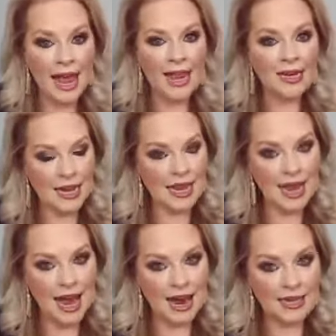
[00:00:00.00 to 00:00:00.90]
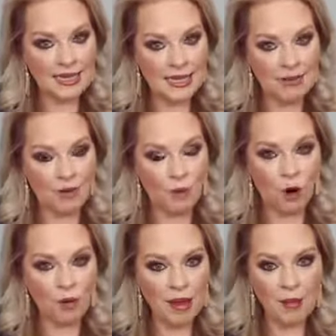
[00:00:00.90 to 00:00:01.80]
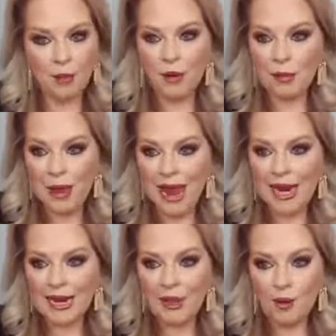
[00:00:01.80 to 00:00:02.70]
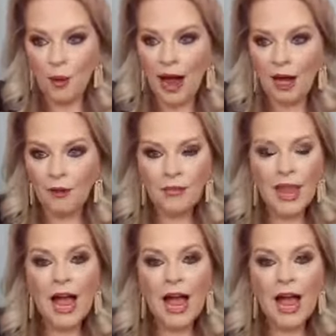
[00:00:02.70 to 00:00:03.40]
and EN to support people with pain as well.